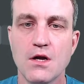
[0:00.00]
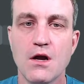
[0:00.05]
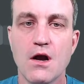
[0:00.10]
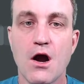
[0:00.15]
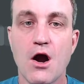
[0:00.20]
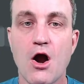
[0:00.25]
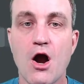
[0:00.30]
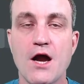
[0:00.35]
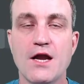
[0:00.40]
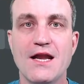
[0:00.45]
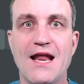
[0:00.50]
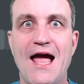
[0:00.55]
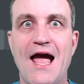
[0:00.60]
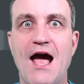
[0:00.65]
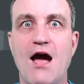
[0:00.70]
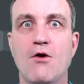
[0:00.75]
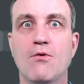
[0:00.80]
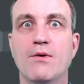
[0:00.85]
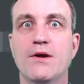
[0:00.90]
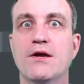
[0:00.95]
All right,
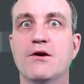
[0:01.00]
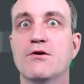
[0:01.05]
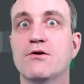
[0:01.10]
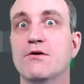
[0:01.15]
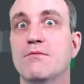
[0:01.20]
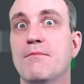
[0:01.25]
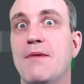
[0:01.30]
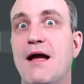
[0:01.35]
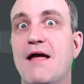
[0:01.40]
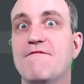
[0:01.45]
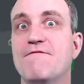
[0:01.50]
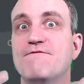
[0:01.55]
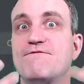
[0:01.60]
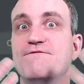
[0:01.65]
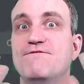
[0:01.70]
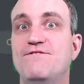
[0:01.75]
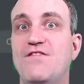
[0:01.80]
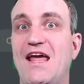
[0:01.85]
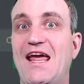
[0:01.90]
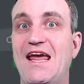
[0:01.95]
now we are into my
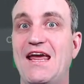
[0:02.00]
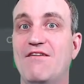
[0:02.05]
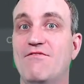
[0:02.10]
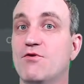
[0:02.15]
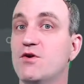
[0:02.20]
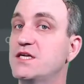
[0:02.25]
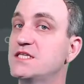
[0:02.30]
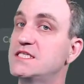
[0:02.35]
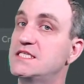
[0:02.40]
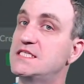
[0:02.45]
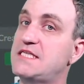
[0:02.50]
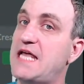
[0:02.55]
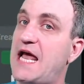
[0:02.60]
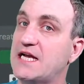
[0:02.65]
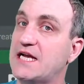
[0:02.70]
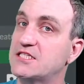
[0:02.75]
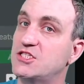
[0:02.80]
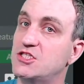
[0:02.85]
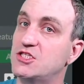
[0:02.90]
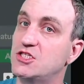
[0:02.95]
favorite
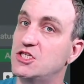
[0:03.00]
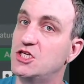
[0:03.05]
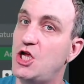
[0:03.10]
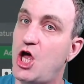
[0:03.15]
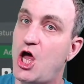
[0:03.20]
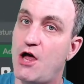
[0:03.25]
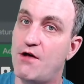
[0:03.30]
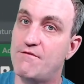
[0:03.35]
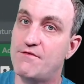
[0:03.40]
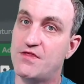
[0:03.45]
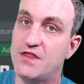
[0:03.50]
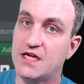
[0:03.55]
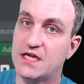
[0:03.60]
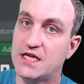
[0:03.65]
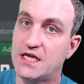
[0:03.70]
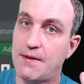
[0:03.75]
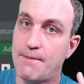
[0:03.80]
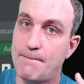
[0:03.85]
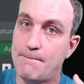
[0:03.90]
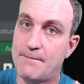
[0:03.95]
section of the
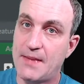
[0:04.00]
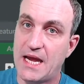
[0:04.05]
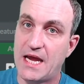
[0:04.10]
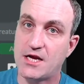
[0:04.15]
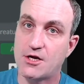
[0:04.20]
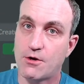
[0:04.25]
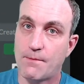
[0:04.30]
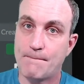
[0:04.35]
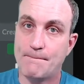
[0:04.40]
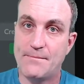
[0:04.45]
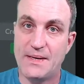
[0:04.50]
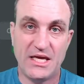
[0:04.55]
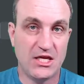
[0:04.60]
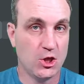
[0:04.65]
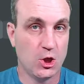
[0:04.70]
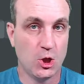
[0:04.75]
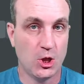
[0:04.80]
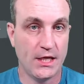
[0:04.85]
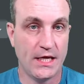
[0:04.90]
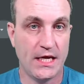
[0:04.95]
commander
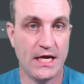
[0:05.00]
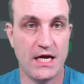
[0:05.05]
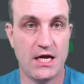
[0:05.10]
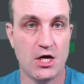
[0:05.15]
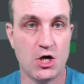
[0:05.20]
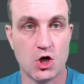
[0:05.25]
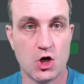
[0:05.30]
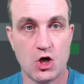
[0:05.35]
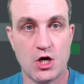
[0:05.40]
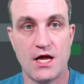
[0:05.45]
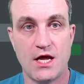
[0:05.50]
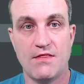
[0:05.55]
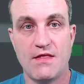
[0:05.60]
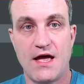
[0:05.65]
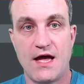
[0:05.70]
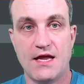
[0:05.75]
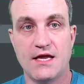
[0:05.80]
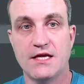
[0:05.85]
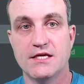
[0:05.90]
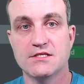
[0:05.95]
build here, and
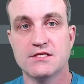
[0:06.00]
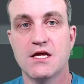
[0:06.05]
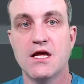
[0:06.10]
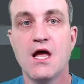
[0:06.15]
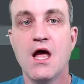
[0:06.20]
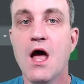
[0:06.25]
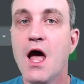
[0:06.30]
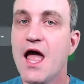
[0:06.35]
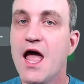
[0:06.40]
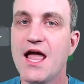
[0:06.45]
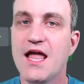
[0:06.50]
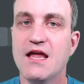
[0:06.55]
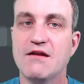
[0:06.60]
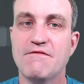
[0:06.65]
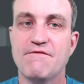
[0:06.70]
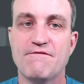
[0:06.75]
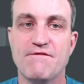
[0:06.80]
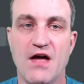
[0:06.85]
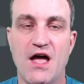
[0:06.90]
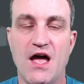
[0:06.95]
that is
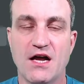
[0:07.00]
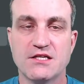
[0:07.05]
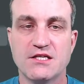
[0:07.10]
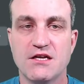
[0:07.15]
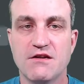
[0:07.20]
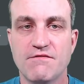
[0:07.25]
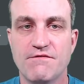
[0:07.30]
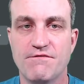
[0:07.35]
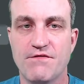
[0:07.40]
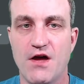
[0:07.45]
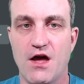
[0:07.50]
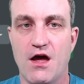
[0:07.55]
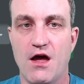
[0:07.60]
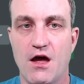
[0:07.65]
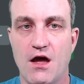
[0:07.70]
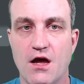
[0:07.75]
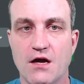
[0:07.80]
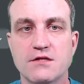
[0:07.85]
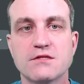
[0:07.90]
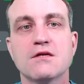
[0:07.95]
infect.
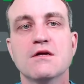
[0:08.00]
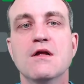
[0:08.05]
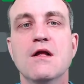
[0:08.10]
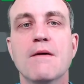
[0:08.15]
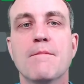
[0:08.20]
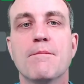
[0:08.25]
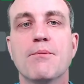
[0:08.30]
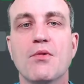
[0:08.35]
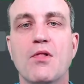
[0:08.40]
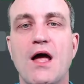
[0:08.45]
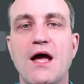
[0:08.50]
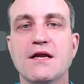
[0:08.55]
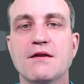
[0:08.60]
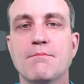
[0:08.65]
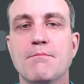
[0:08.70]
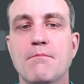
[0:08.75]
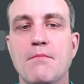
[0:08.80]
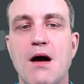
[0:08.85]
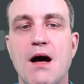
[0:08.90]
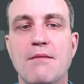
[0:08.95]
Blight
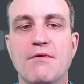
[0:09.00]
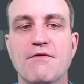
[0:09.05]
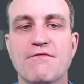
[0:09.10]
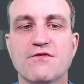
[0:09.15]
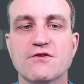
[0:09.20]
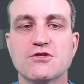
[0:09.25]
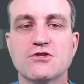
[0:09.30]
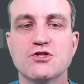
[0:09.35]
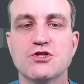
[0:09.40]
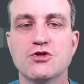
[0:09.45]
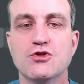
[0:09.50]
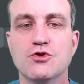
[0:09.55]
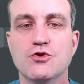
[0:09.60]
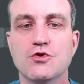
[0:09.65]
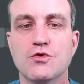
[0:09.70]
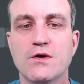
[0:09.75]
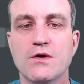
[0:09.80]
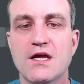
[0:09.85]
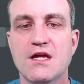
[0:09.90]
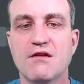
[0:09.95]
Mama for
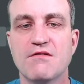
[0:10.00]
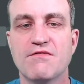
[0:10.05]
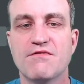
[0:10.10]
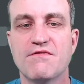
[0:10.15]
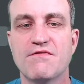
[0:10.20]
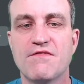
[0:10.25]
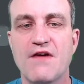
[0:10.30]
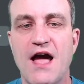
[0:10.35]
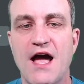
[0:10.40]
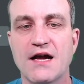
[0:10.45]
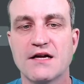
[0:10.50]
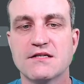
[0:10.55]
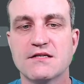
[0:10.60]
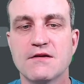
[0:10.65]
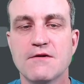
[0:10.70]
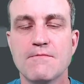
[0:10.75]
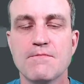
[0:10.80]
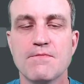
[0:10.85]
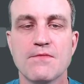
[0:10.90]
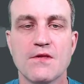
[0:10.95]
2 infect,
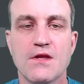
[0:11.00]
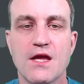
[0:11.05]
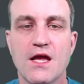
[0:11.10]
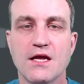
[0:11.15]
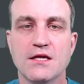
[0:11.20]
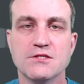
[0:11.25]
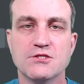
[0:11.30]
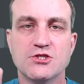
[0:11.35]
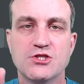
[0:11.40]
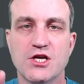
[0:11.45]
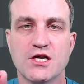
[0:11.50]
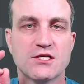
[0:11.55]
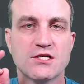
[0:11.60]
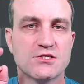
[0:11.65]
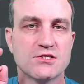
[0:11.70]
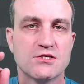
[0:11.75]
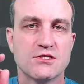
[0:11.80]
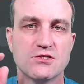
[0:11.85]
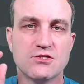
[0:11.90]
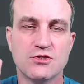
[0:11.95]
and
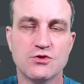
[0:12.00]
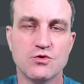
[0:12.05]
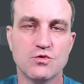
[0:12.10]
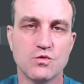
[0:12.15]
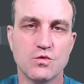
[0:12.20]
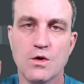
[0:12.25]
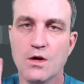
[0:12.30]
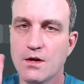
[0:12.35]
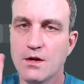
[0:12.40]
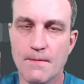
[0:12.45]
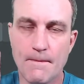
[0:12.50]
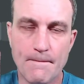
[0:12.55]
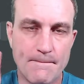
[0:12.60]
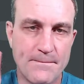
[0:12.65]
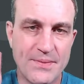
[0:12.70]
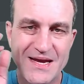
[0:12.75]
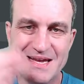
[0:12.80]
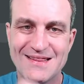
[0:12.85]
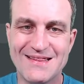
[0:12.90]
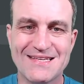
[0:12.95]
just to
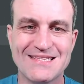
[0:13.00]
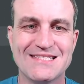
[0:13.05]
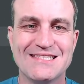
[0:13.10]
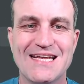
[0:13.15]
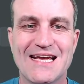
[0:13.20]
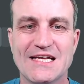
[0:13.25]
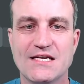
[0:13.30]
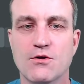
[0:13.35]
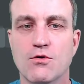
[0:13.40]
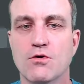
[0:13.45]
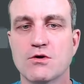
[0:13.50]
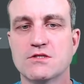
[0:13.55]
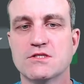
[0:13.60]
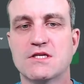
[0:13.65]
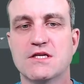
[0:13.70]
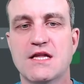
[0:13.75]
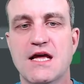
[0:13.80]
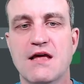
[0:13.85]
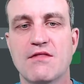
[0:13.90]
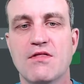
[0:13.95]
beat this dead horse
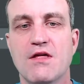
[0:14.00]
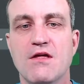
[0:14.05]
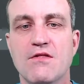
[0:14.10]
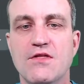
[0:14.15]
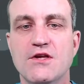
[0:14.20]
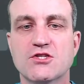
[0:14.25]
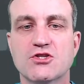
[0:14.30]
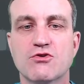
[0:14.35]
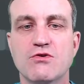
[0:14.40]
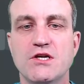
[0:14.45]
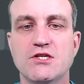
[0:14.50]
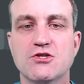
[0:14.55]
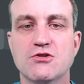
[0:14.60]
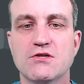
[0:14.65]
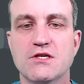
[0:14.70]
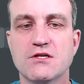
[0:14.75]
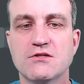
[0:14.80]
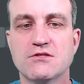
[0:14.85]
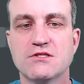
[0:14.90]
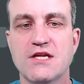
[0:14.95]
to death, this creature
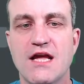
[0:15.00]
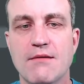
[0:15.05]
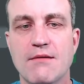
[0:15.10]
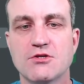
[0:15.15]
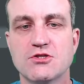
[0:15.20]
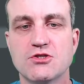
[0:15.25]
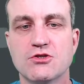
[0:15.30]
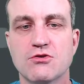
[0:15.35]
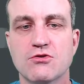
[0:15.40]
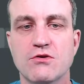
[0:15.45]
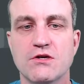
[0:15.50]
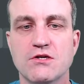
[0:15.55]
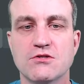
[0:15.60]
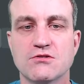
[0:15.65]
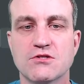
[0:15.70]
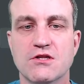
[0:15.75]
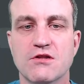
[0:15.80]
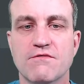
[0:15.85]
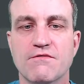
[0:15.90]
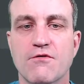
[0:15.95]
deals damage to
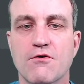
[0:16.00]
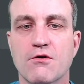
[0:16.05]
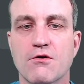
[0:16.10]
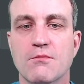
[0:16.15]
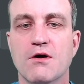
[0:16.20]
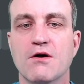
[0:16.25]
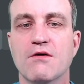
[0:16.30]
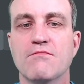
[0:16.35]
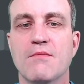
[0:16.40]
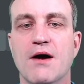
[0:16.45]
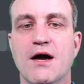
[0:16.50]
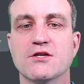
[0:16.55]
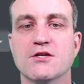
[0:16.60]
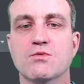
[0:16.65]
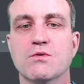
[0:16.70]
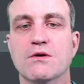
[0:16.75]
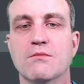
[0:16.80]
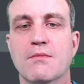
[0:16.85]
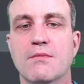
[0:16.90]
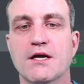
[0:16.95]
creatures in the form of
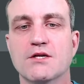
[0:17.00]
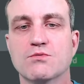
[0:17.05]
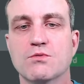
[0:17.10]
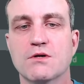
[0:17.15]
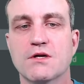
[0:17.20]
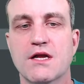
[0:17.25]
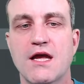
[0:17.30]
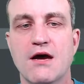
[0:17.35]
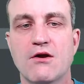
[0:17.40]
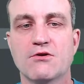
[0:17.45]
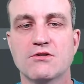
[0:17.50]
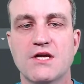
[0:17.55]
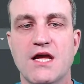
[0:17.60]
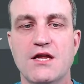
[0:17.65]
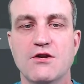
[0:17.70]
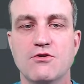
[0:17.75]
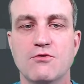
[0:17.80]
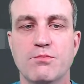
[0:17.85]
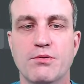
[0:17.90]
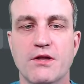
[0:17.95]
-1/-1 counters
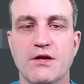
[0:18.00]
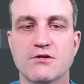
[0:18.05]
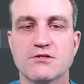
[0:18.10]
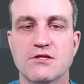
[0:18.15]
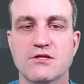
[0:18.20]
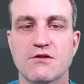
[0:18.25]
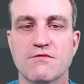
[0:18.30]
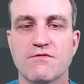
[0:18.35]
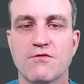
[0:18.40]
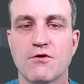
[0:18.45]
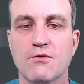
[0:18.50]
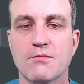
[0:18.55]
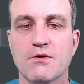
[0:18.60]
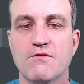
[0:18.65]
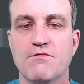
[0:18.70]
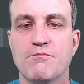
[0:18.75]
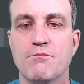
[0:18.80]
and to players in the form of